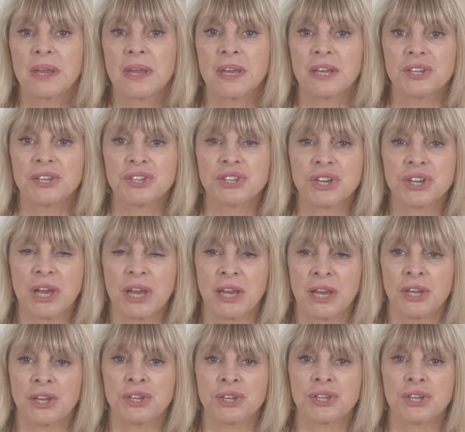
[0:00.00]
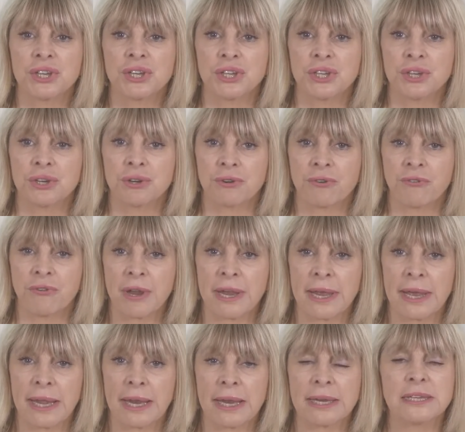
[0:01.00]
It changes your
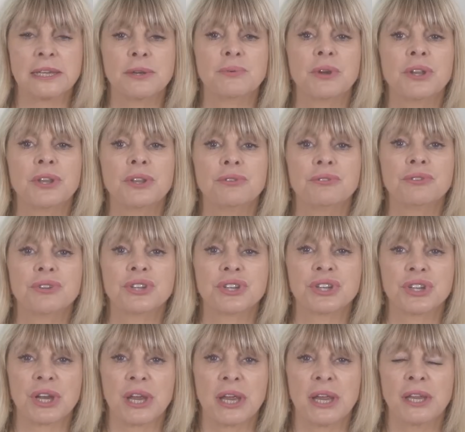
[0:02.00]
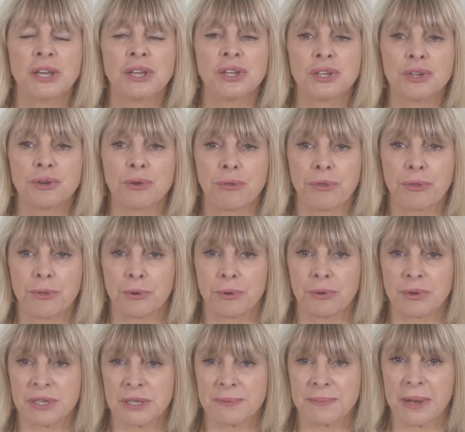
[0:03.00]
reality. When you change your
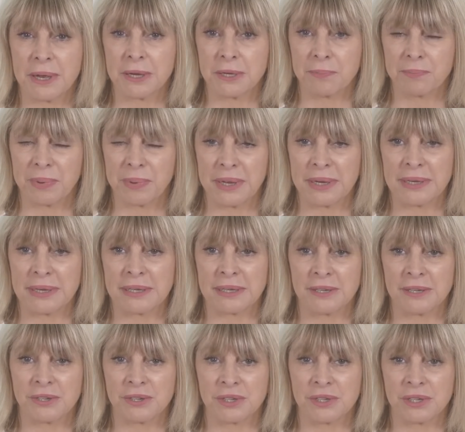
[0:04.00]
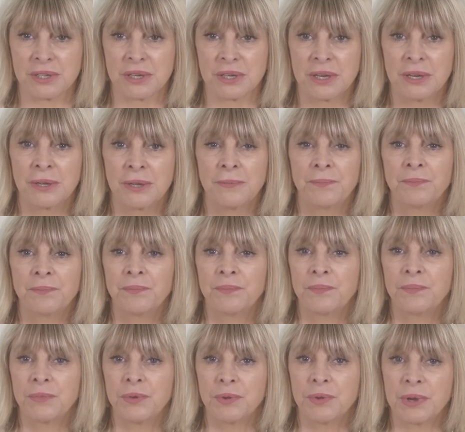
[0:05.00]
thoughts about abundance,
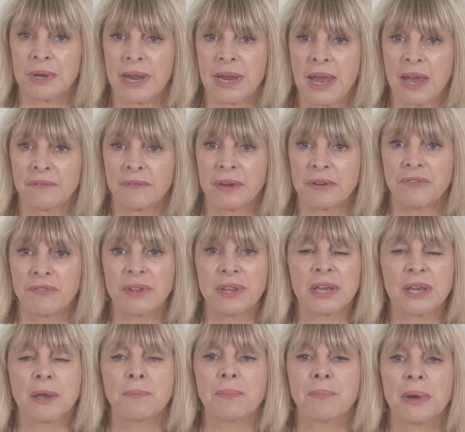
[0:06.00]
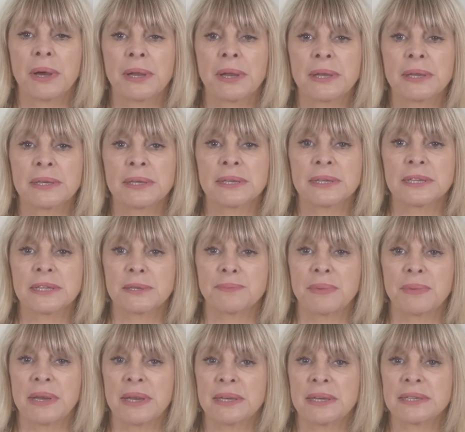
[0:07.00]
you can have everything. Abundance
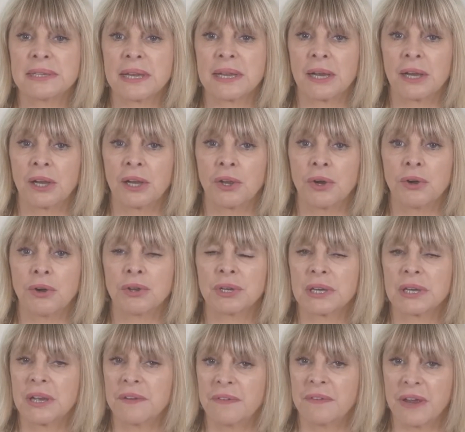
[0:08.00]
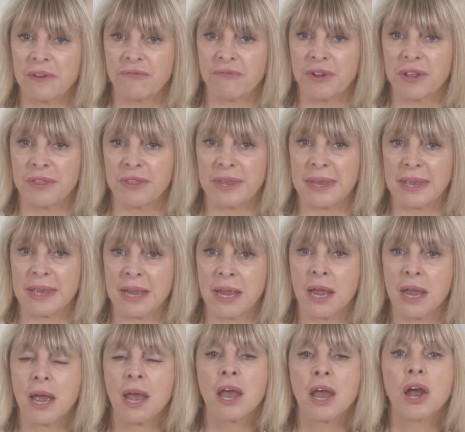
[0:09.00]
means a lot of
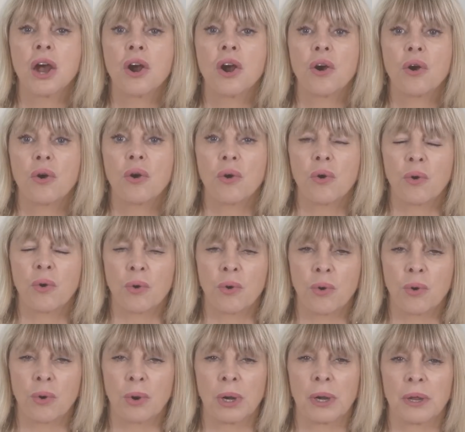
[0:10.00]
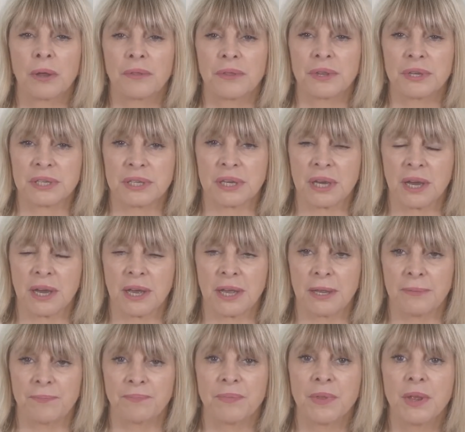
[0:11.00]
everything all the
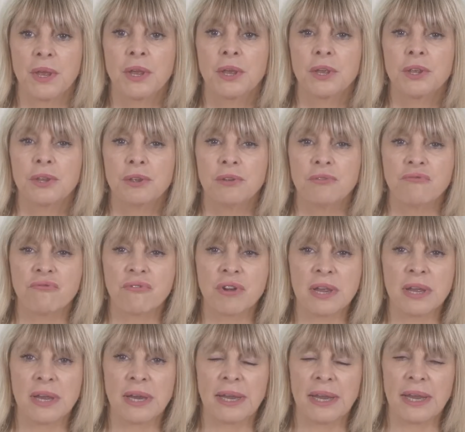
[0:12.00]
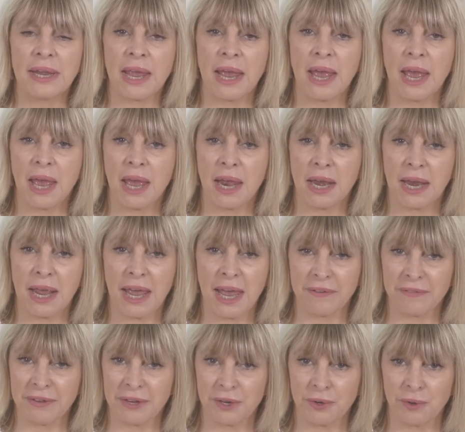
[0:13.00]
time. You really can
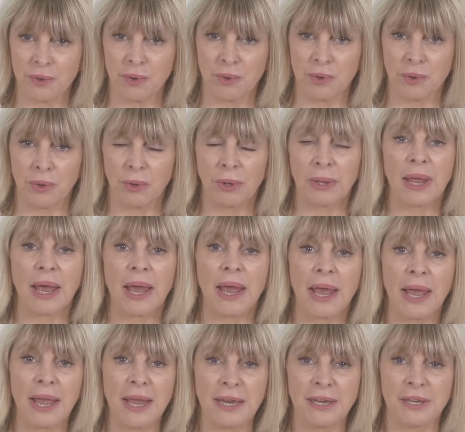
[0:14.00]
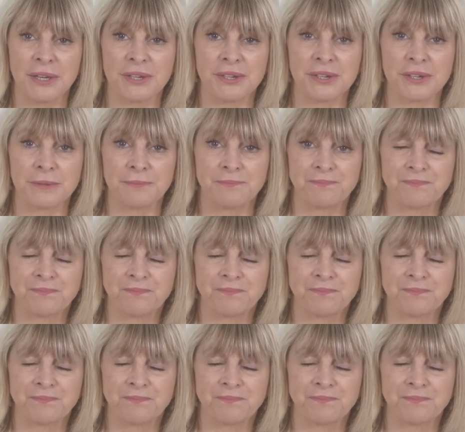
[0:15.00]
have it all, and